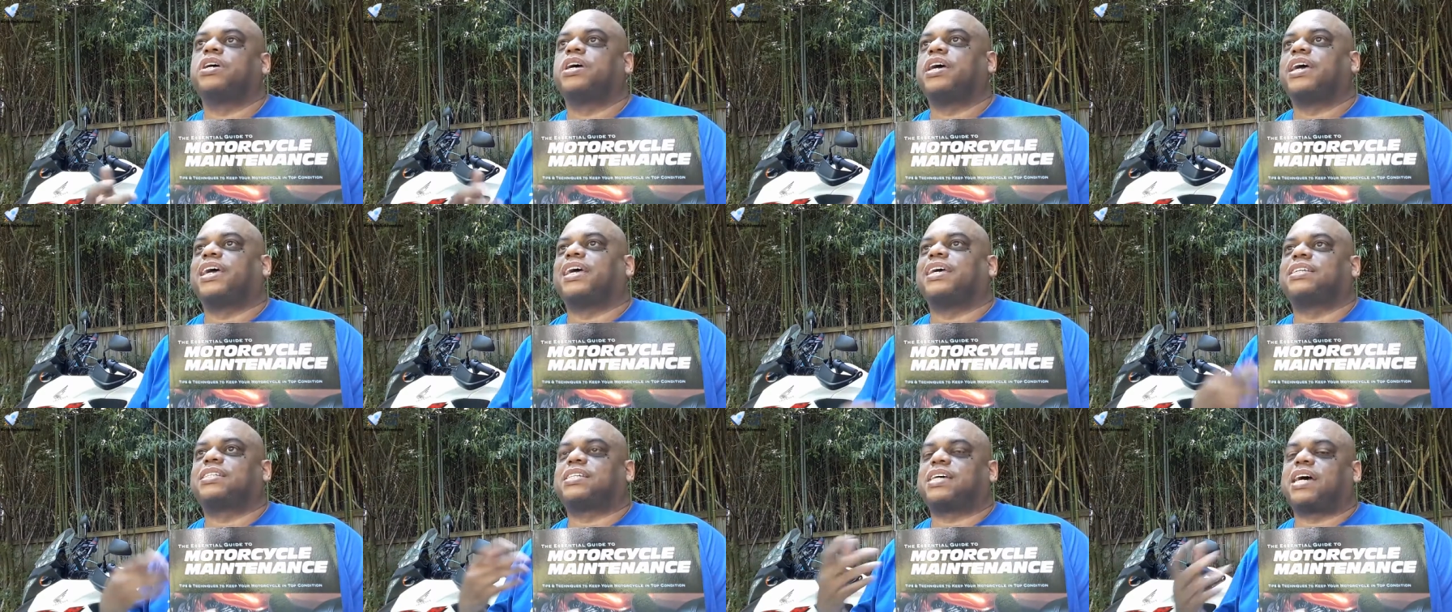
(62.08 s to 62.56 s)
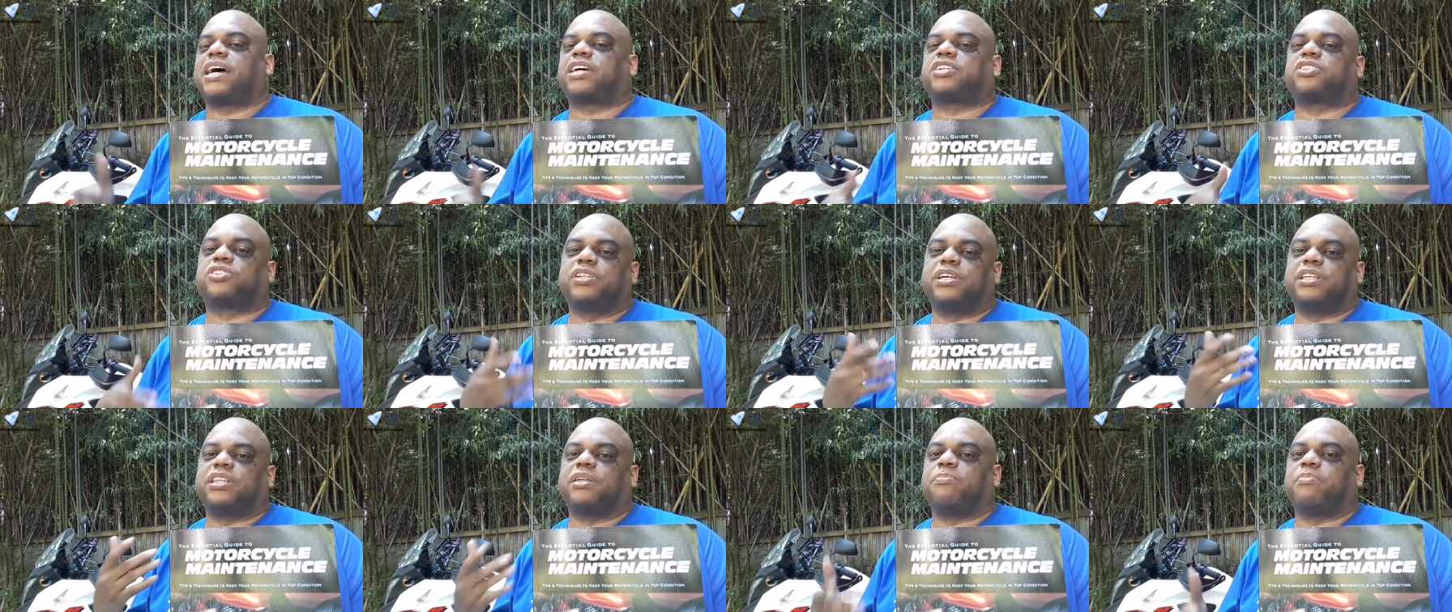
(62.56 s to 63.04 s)
It's
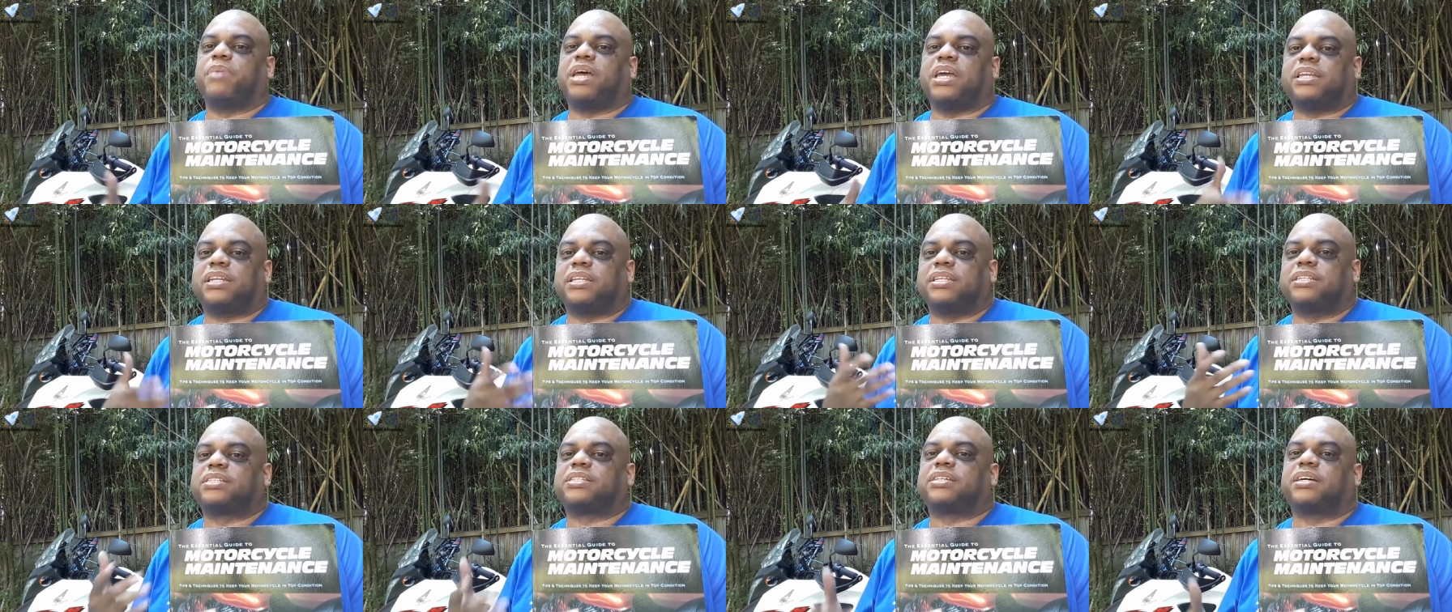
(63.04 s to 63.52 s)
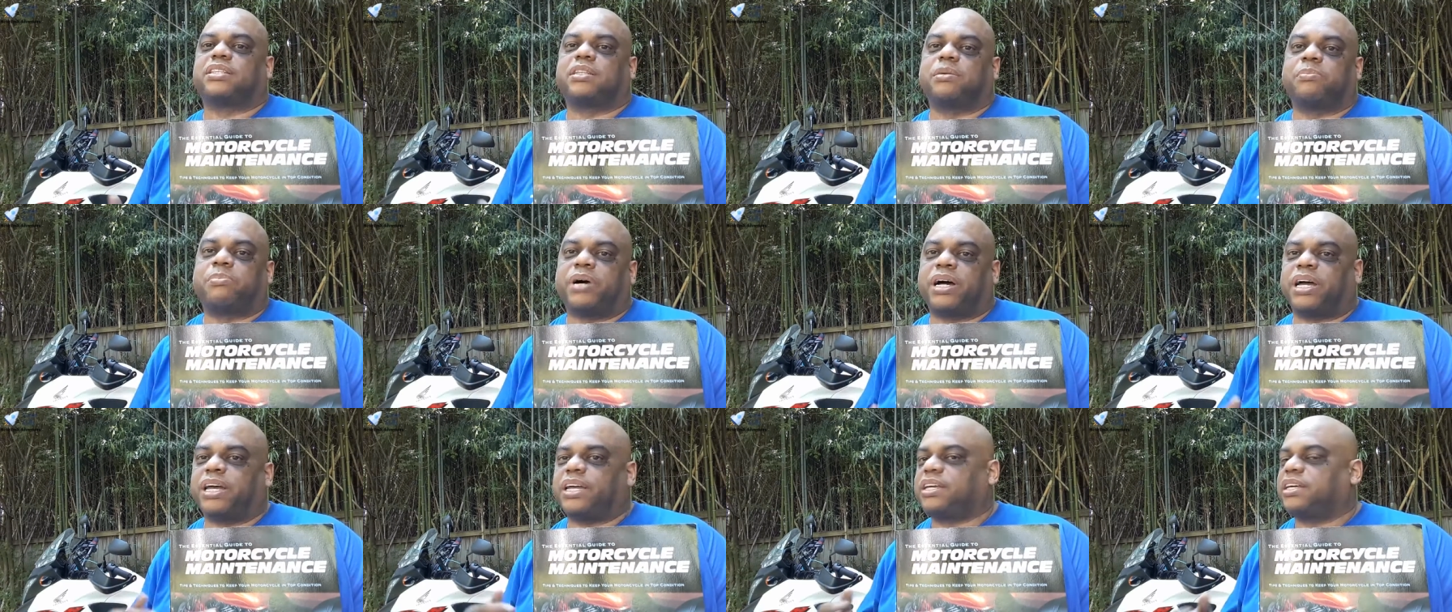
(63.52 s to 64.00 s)
actually the maintenance of the
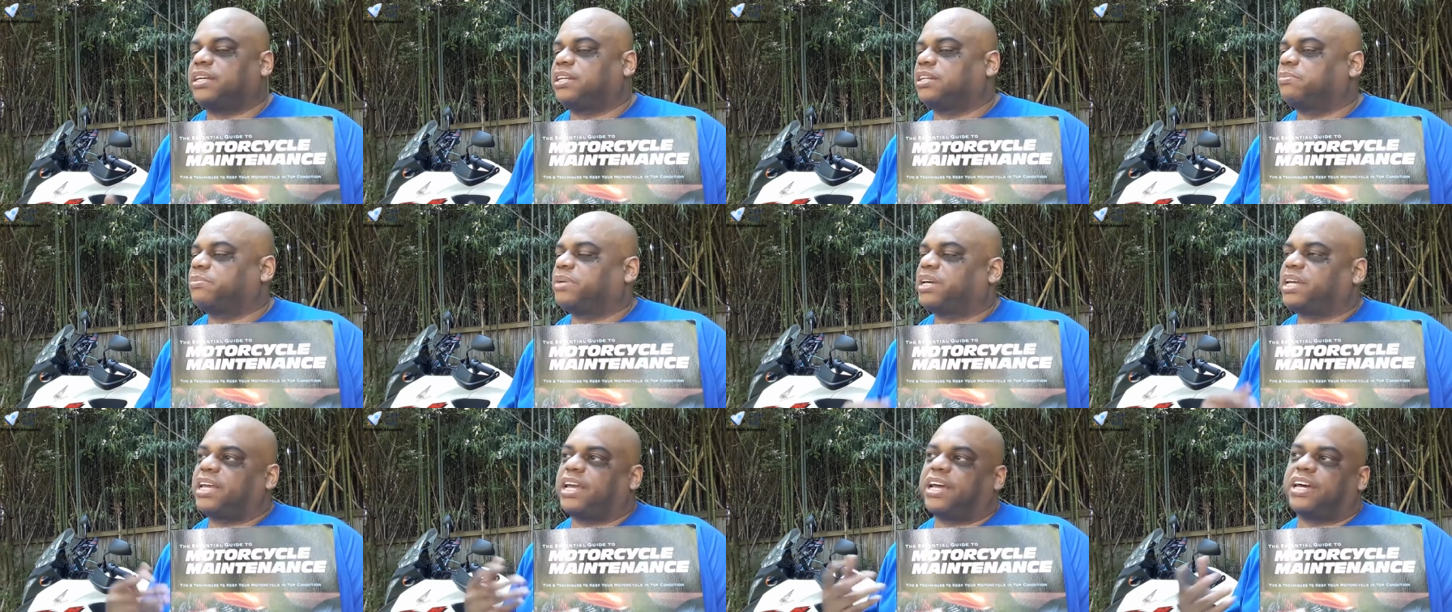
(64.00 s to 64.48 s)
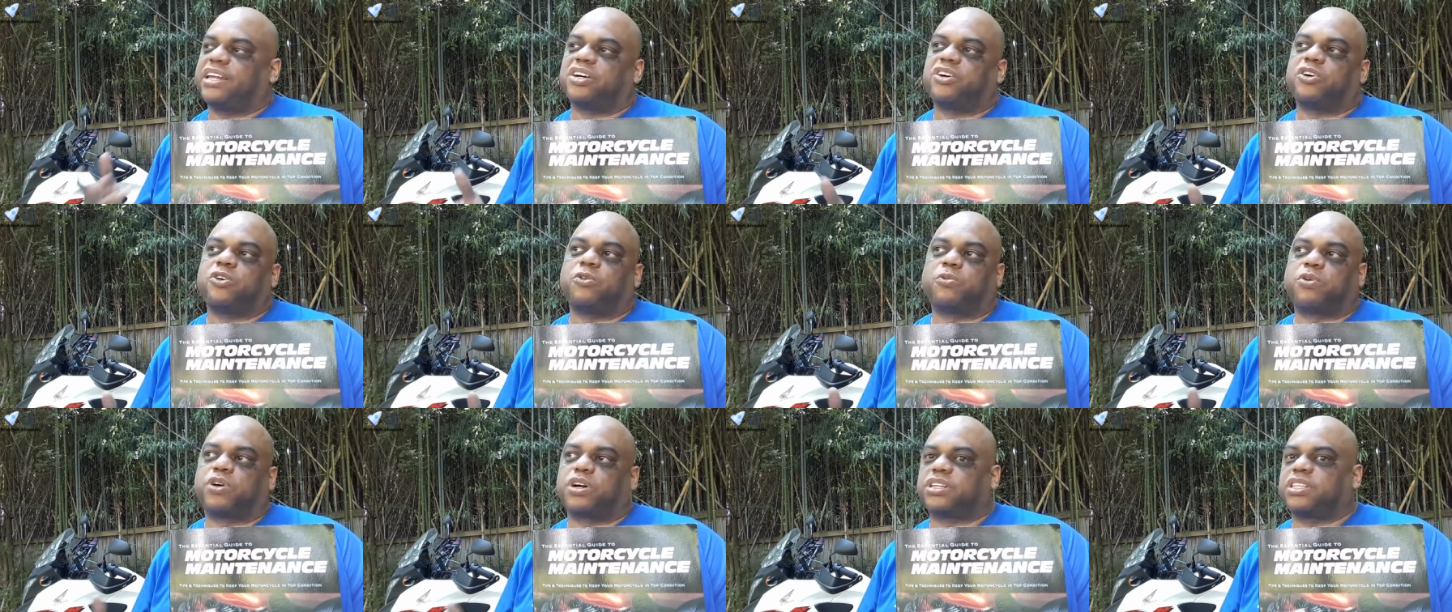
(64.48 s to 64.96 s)
bike and the mechanical
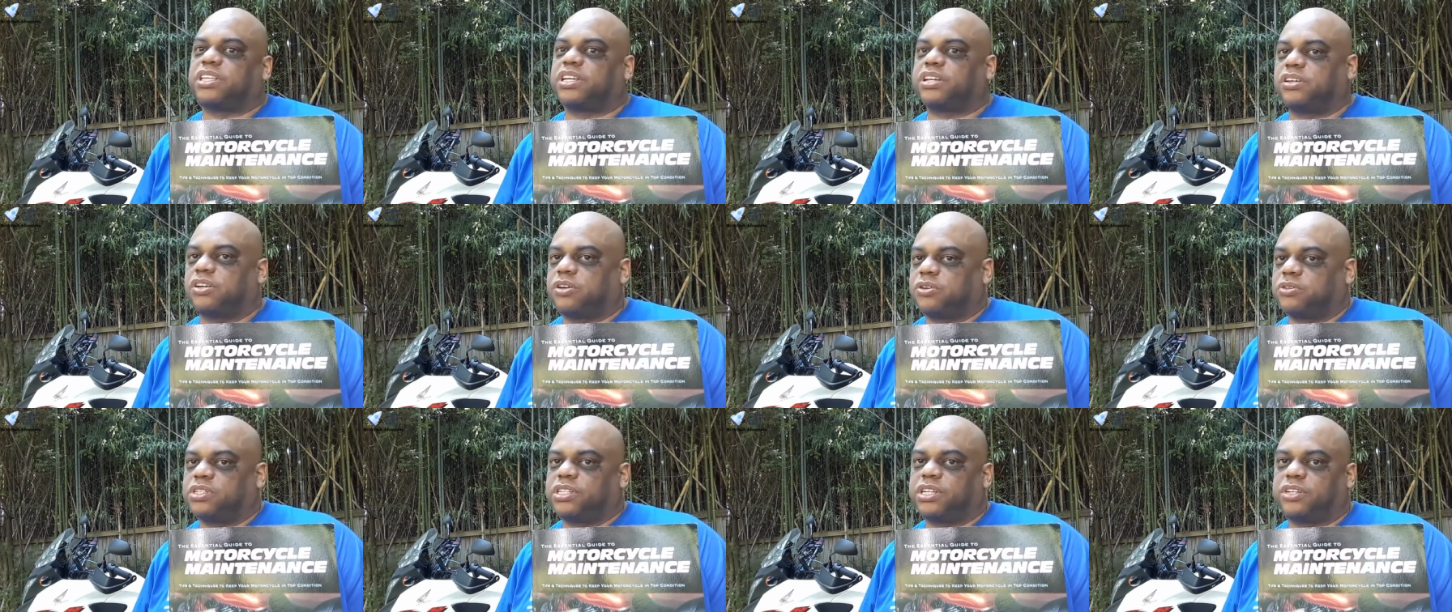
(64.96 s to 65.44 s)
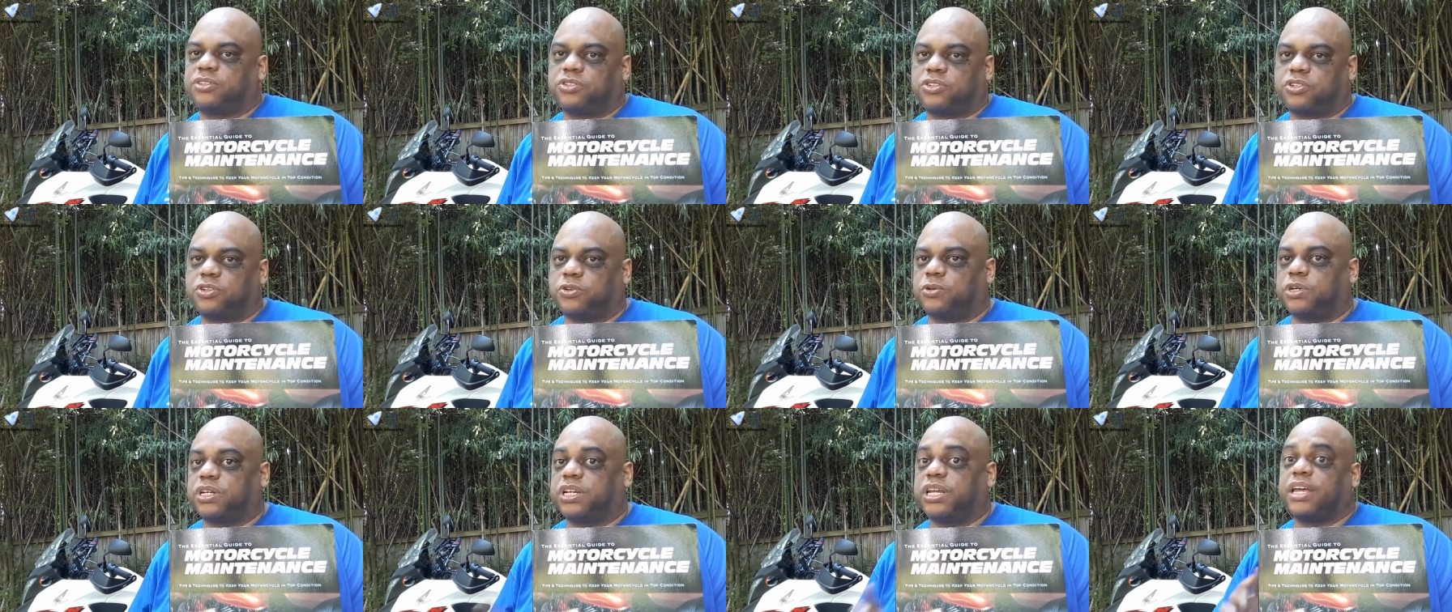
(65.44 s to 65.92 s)
work that goes
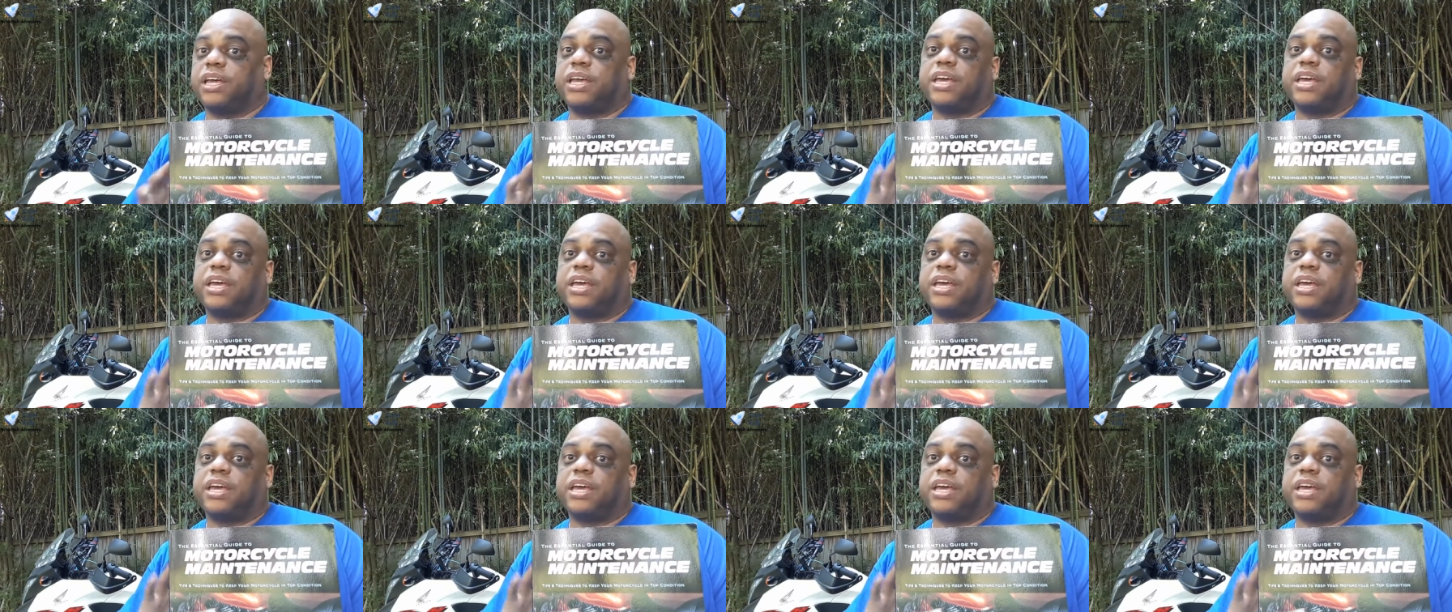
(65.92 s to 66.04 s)
into it.